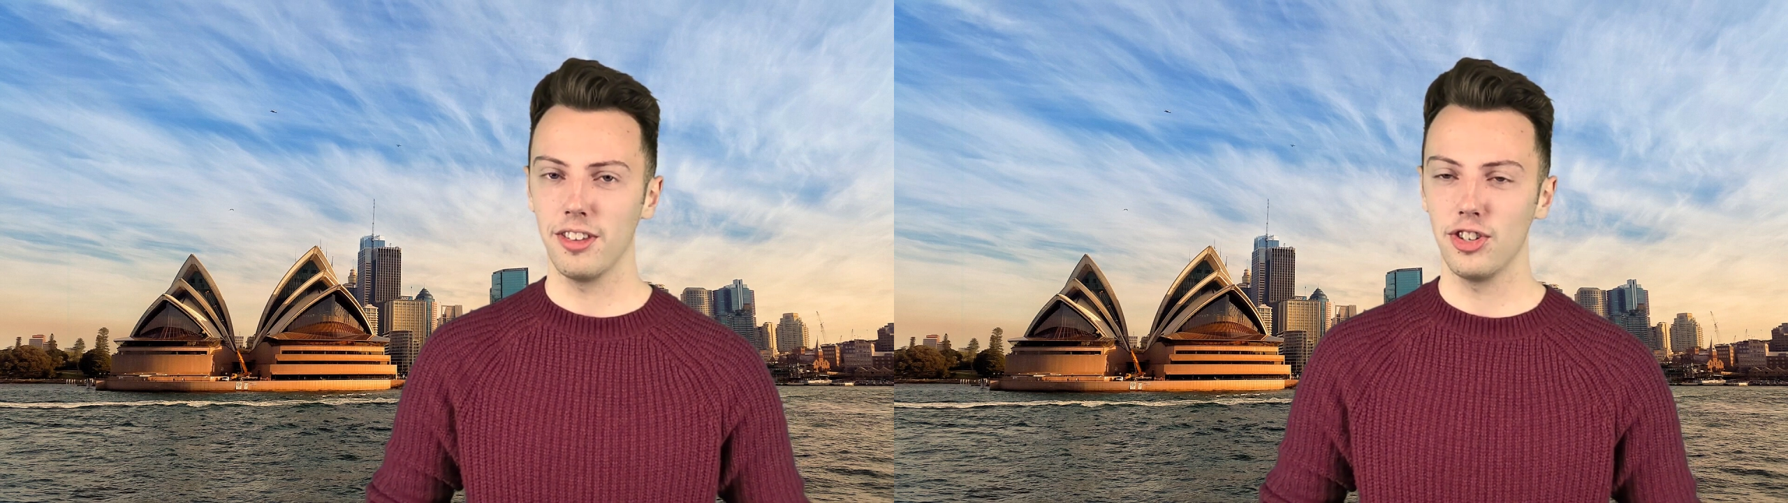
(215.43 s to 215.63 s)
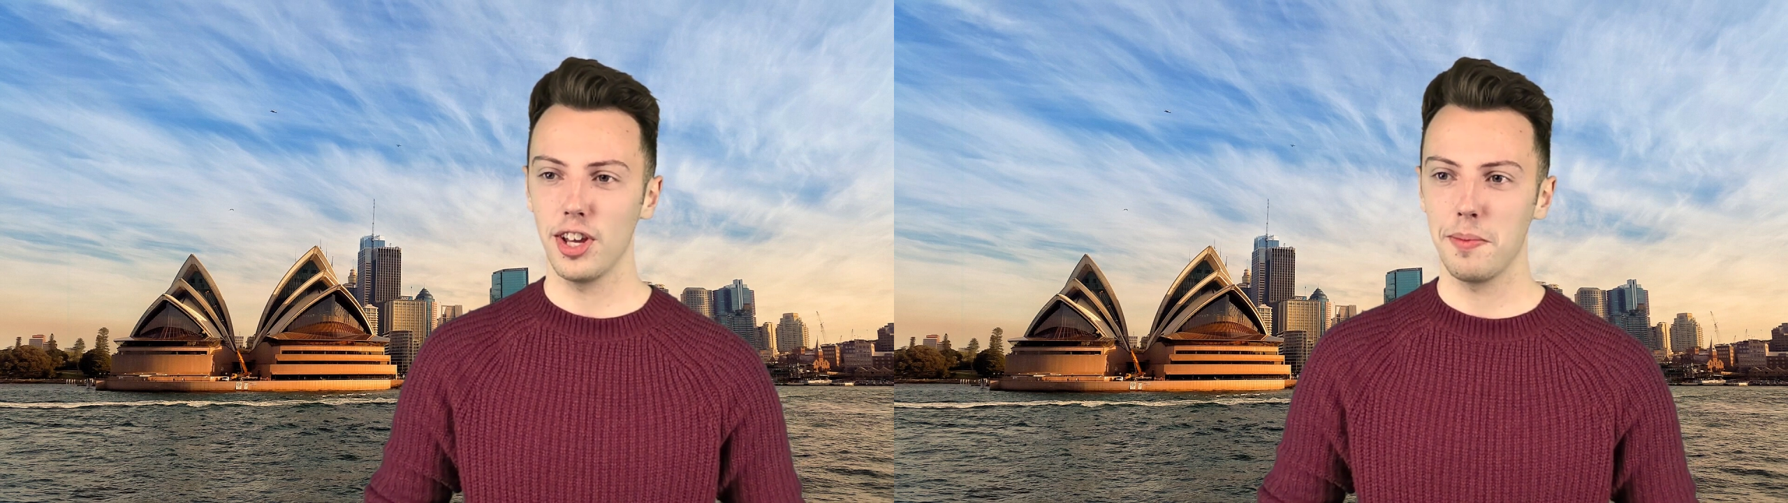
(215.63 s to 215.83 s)
the
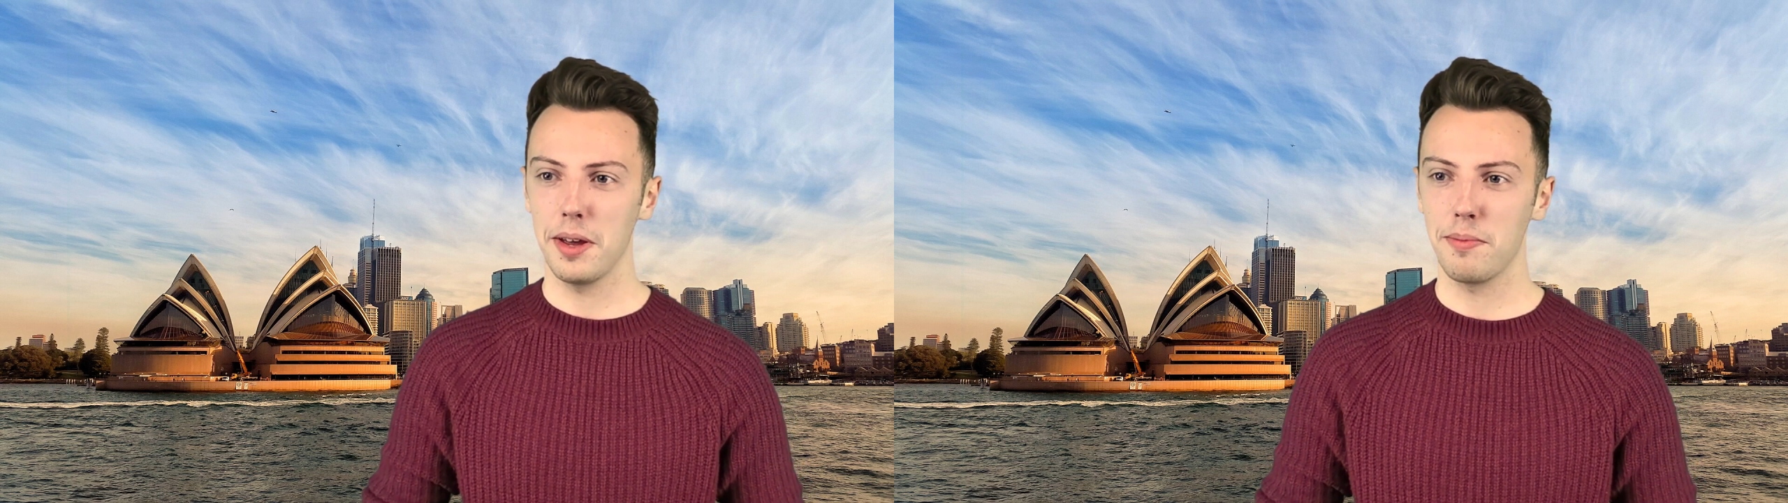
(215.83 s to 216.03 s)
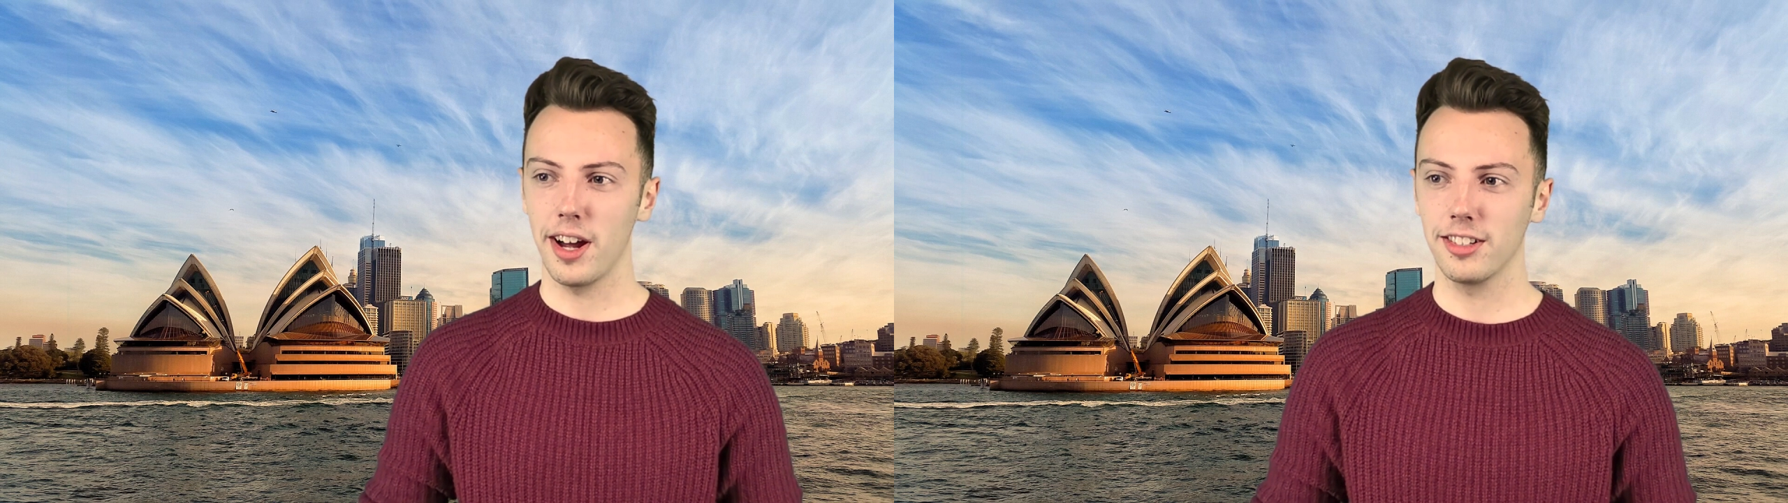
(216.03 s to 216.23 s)

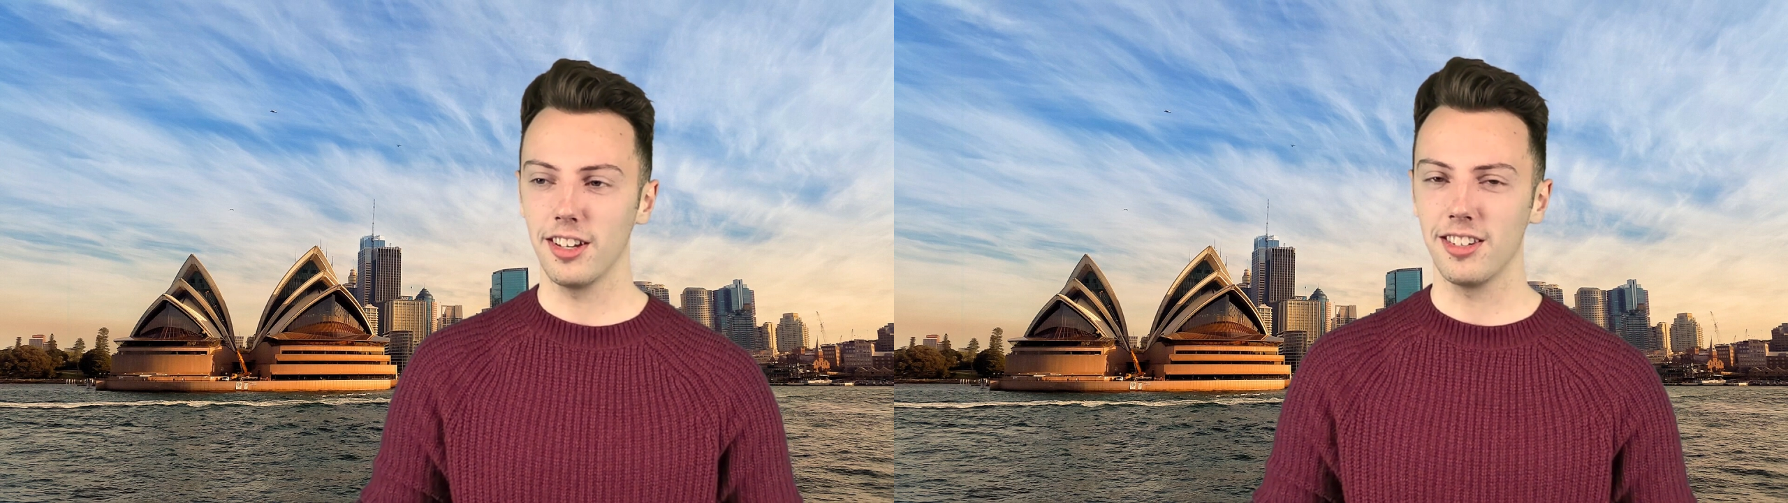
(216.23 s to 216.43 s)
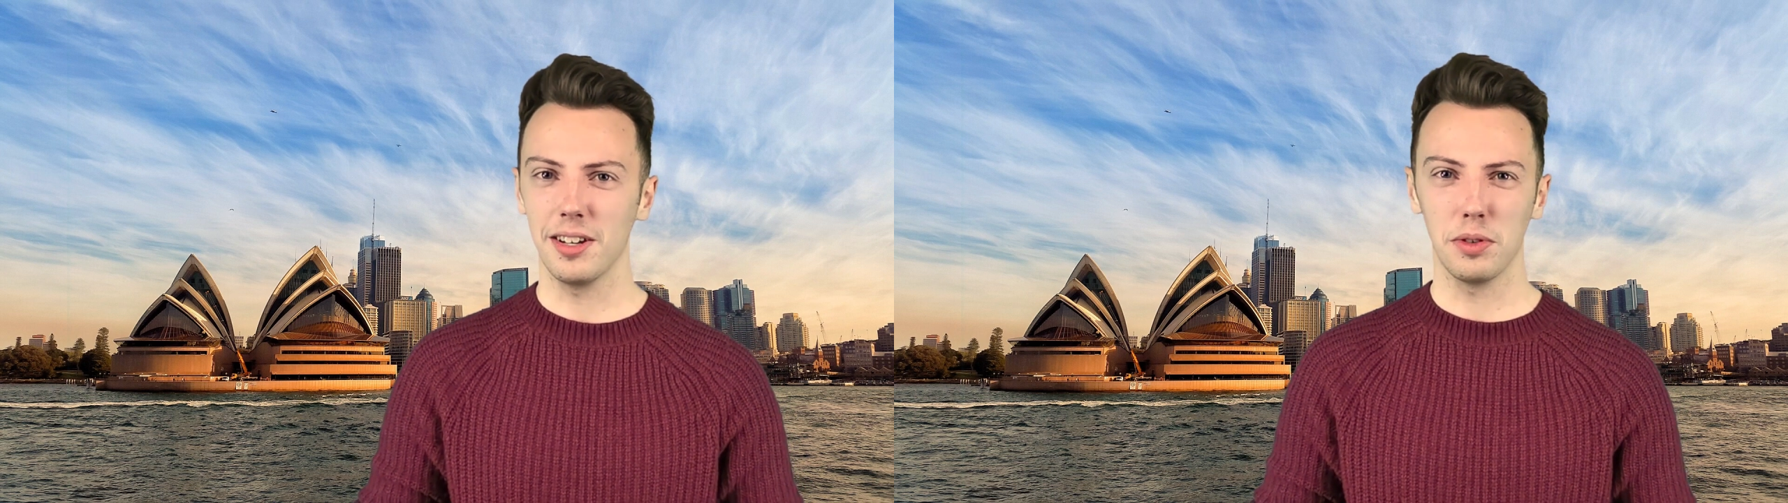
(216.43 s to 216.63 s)
GP
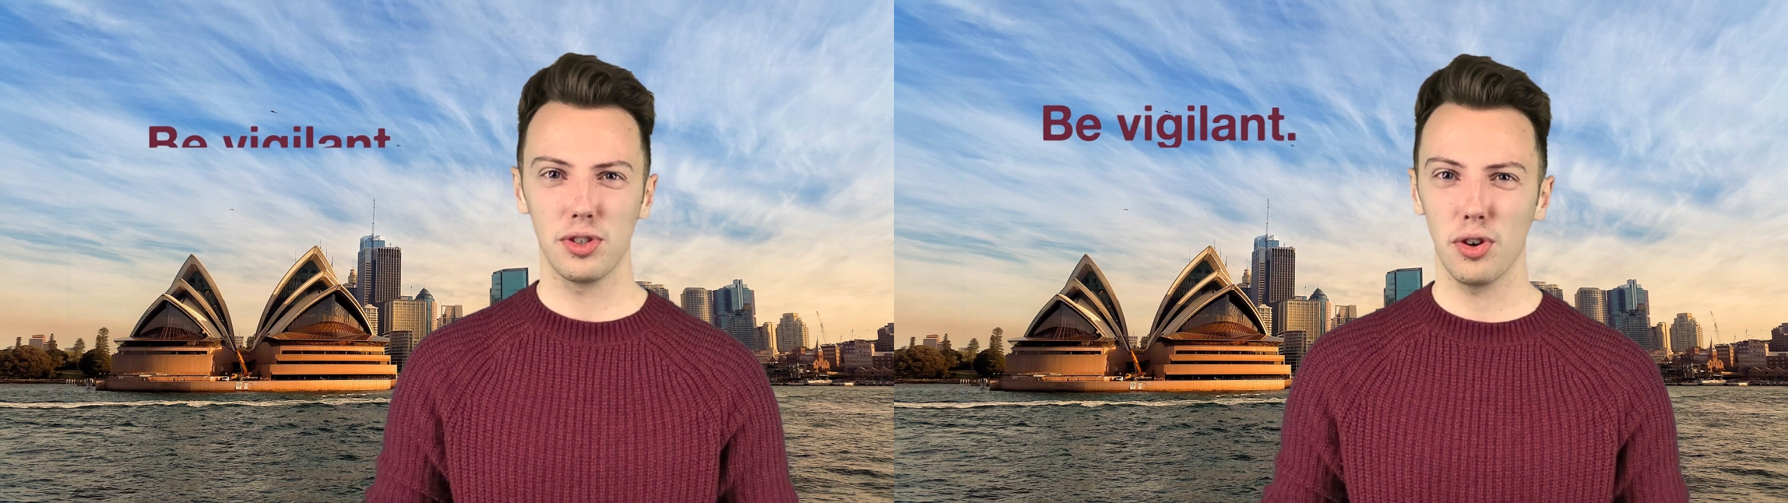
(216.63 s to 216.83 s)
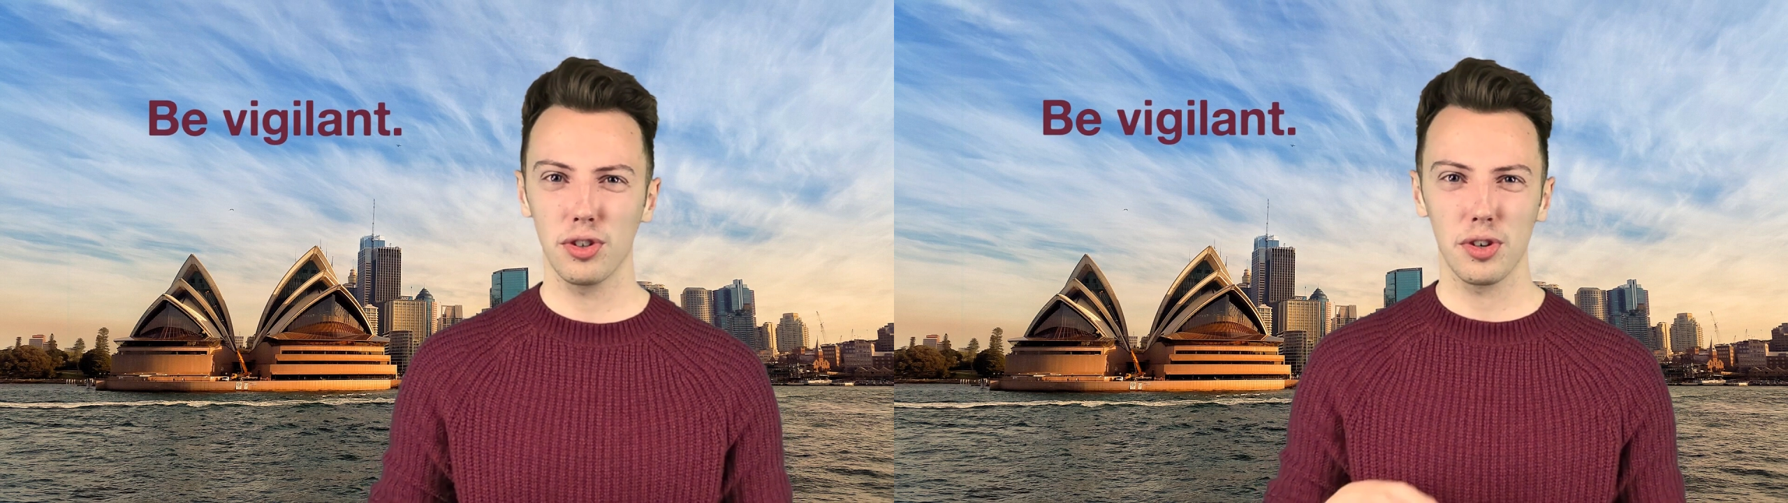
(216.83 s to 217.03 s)
practice and it was
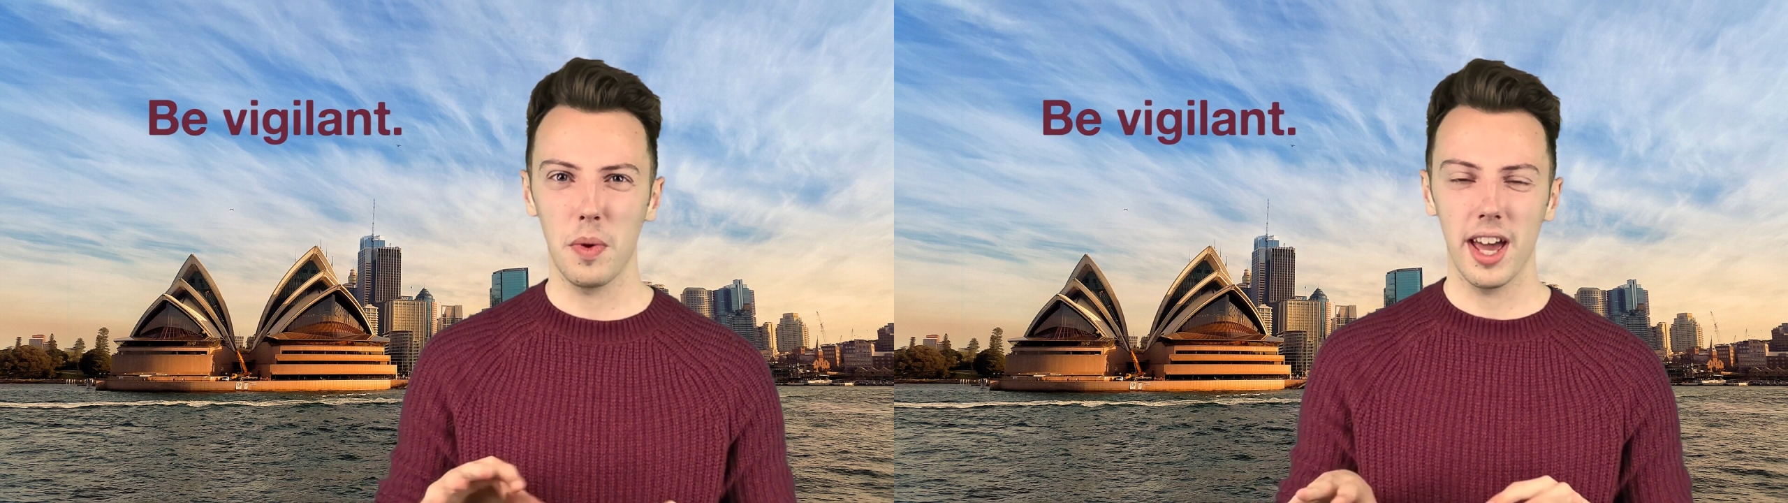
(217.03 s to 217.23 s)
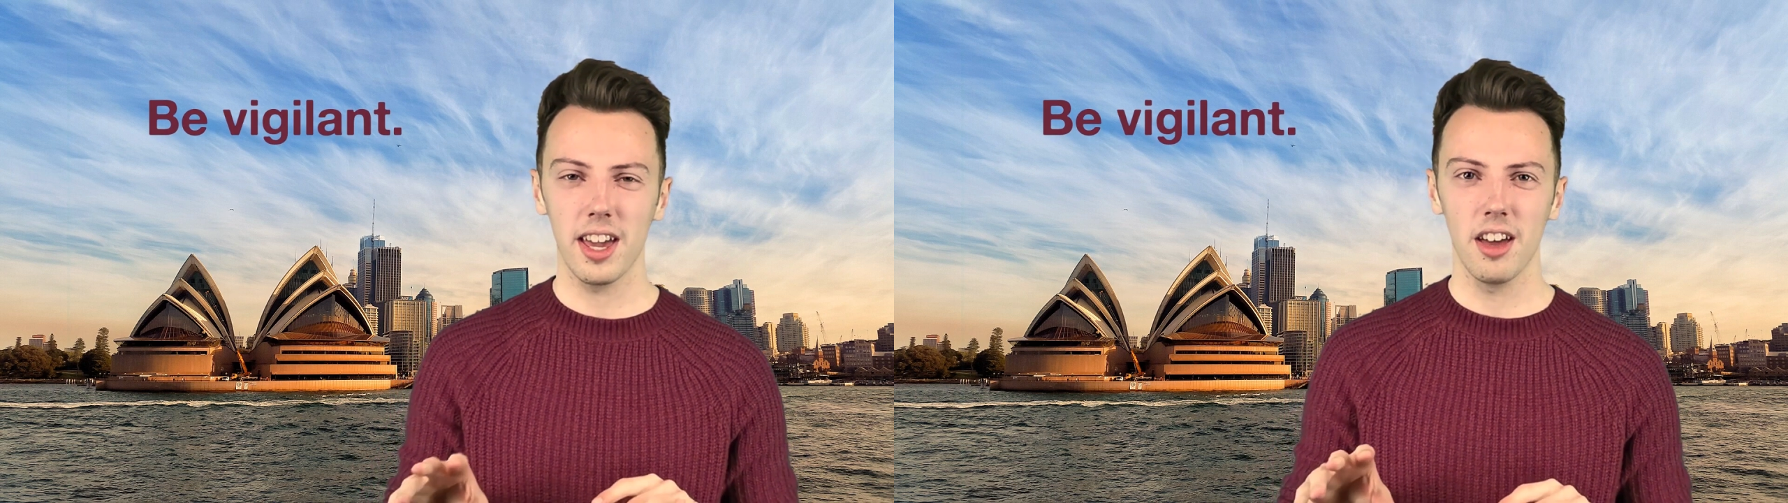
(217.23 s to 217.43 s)
tucked
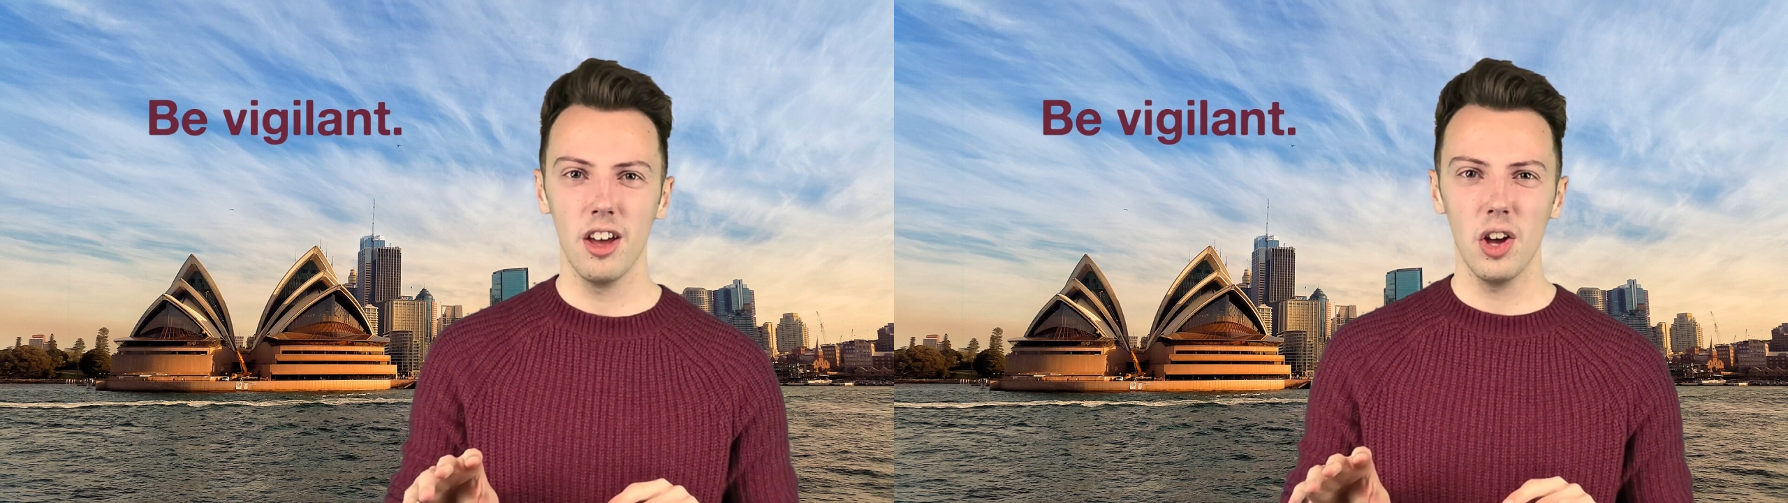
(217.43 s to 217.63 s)
away